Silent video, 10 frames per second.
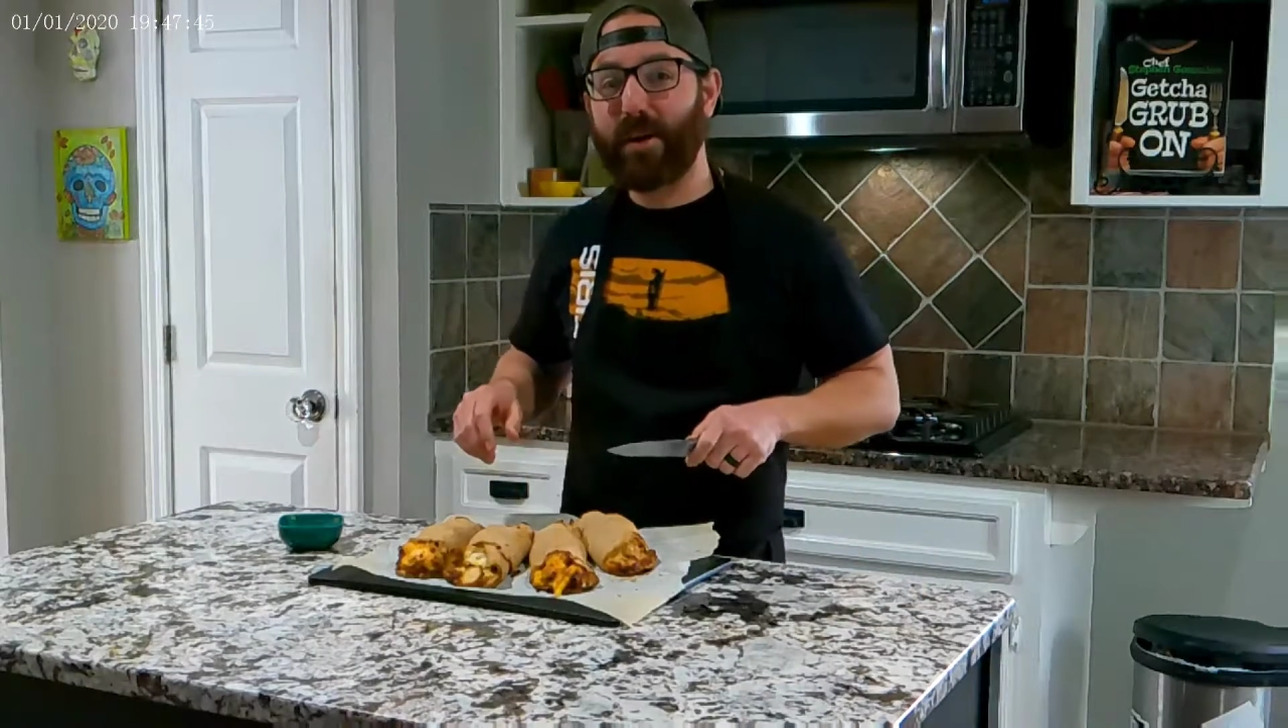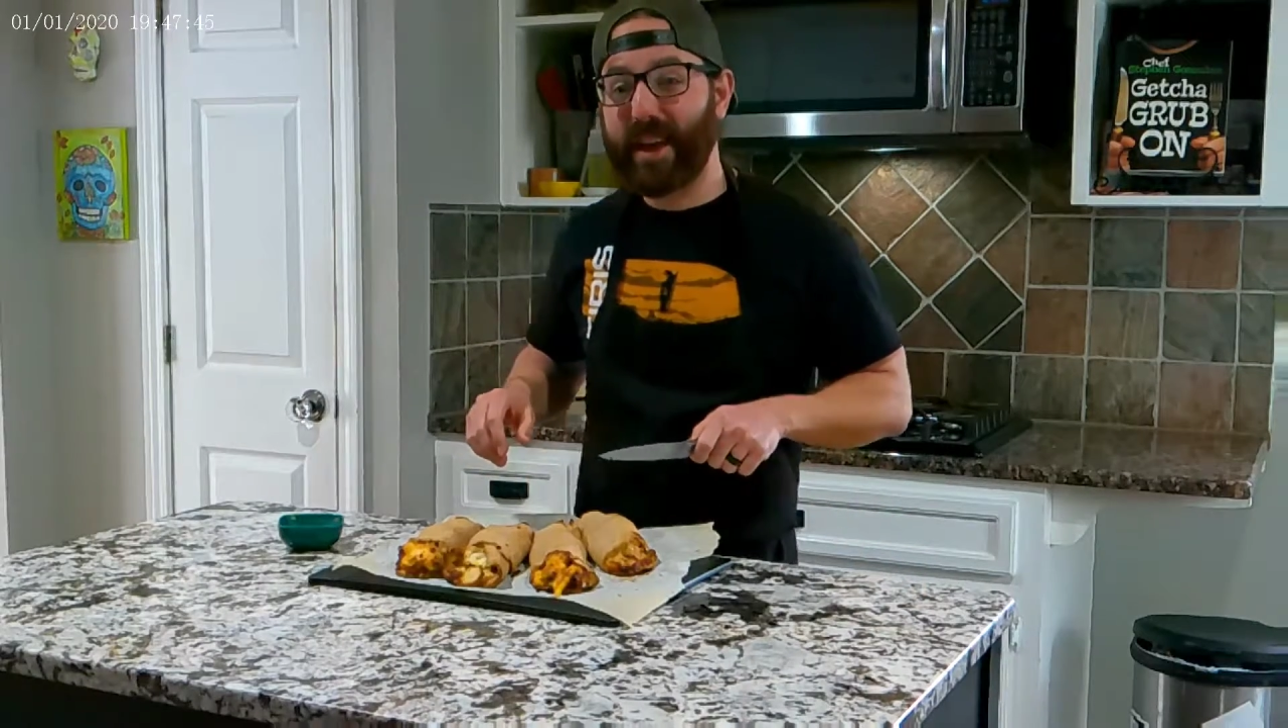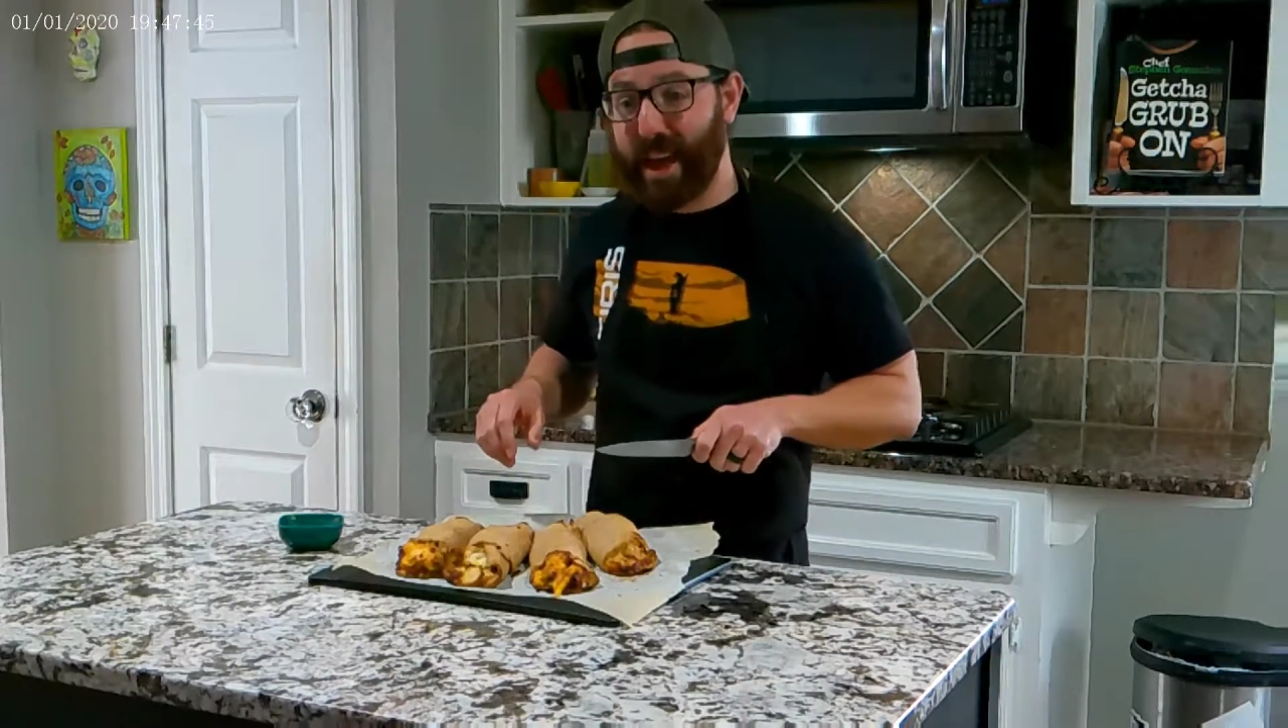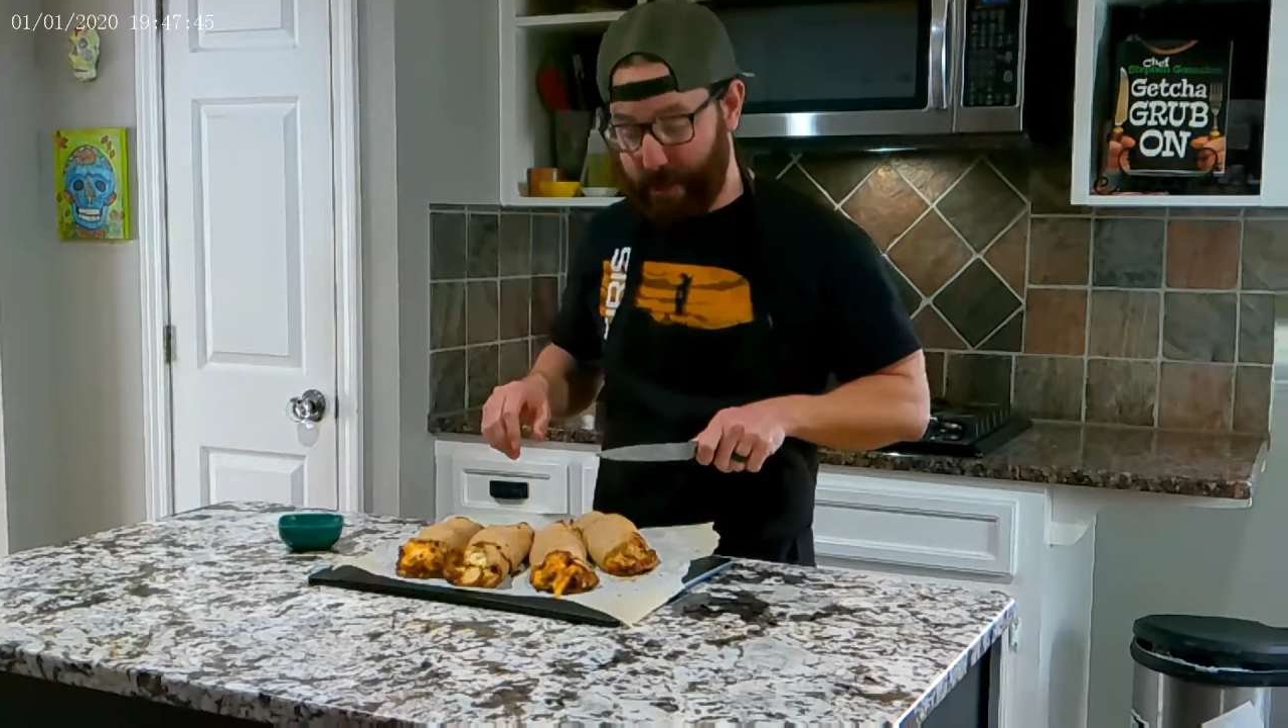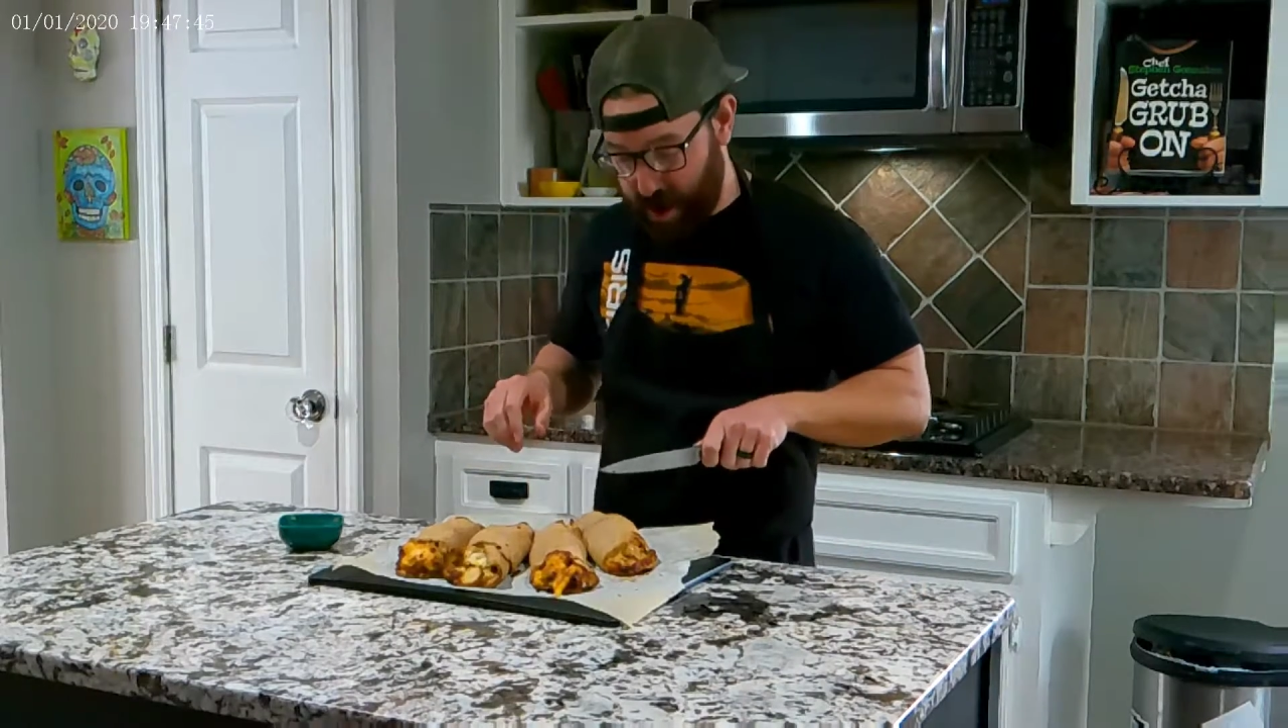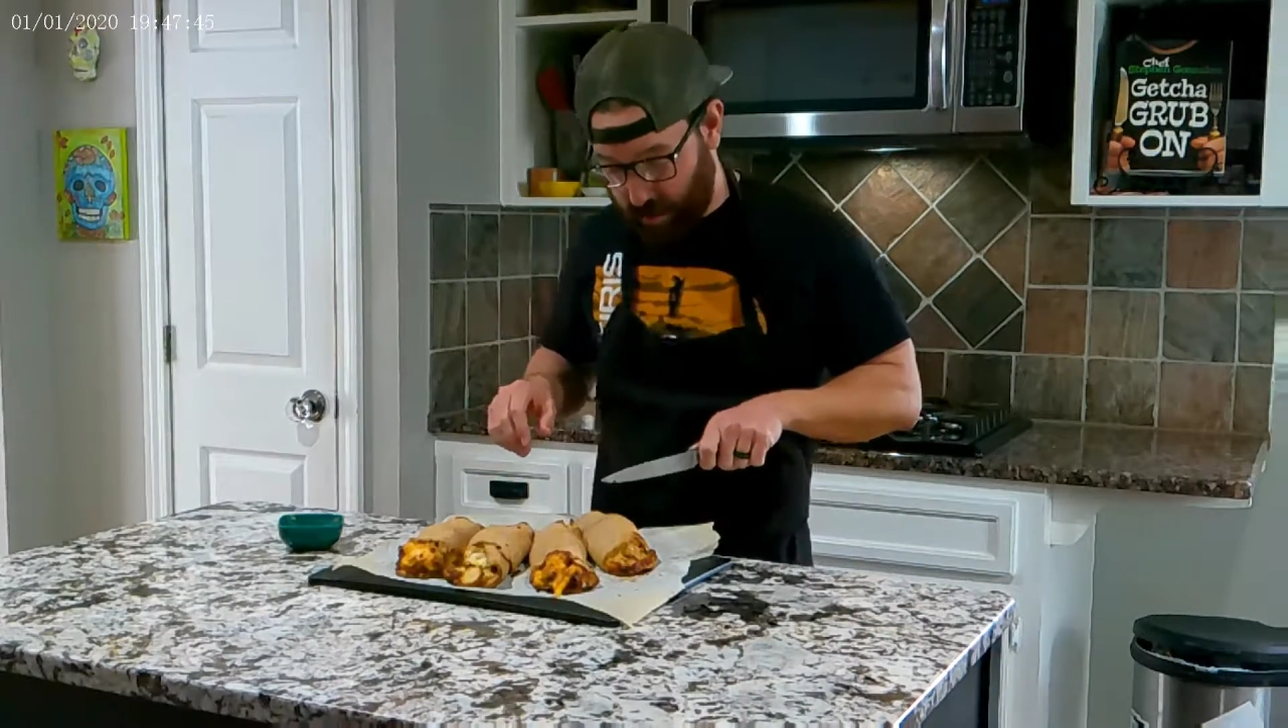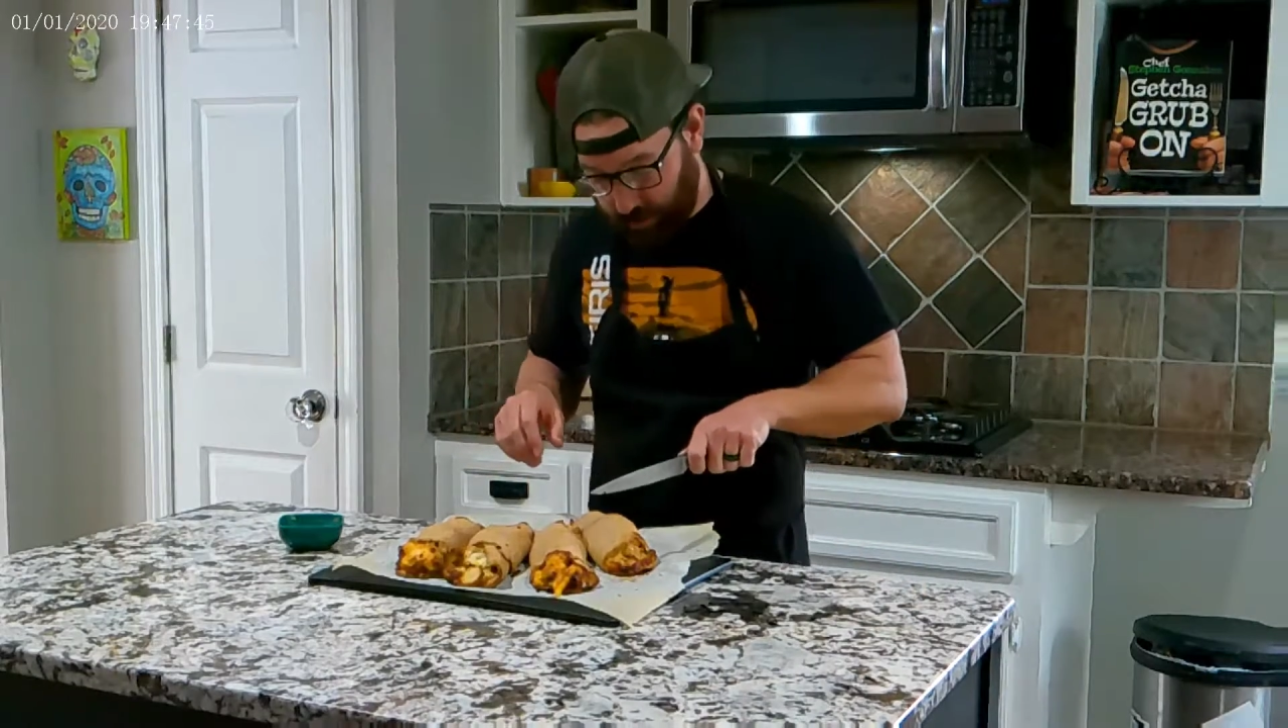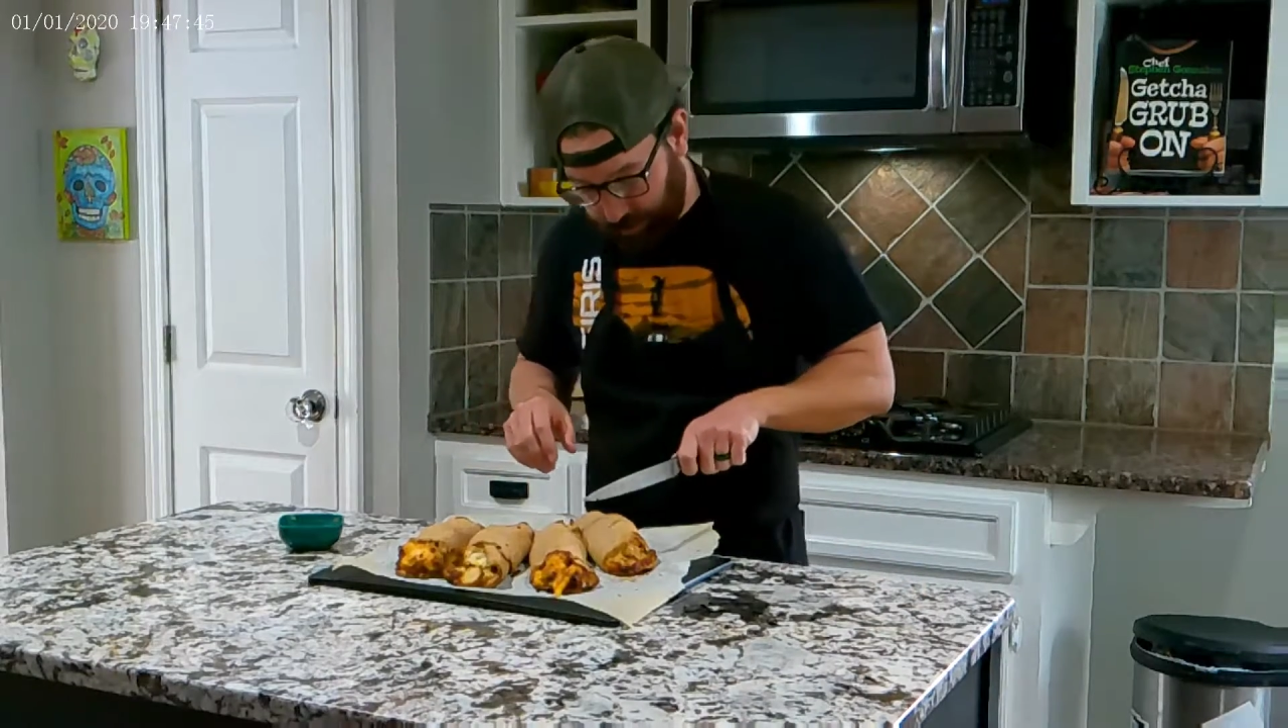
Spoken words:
they came out.